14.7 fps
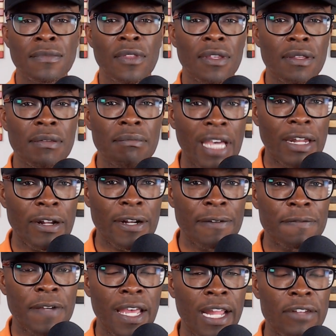Matter of
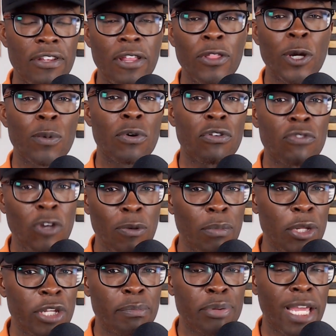fact, there were so
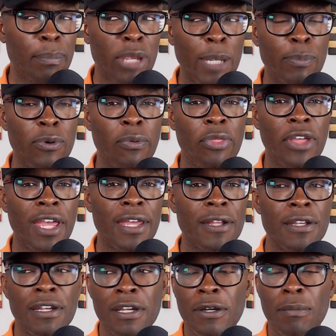many Black people that
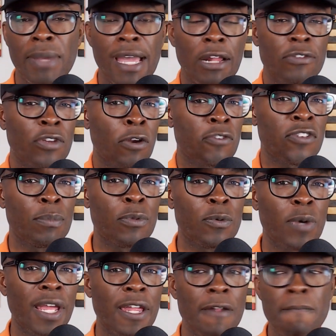we had to turn some
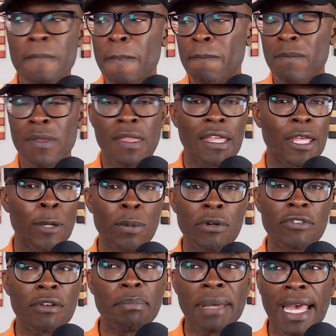away. It was
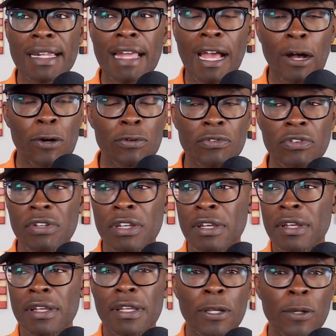a packed house.
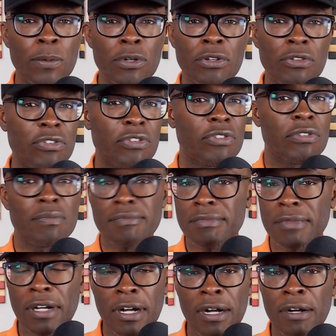It was
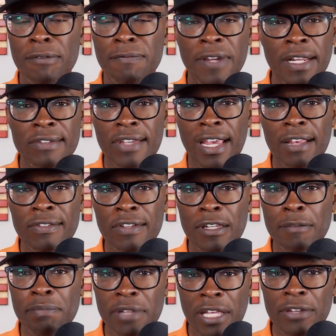a
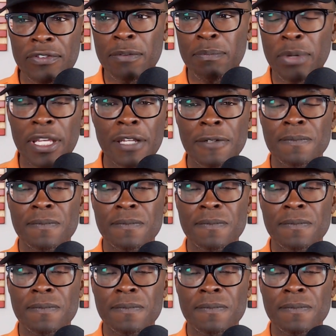fantastic place to be.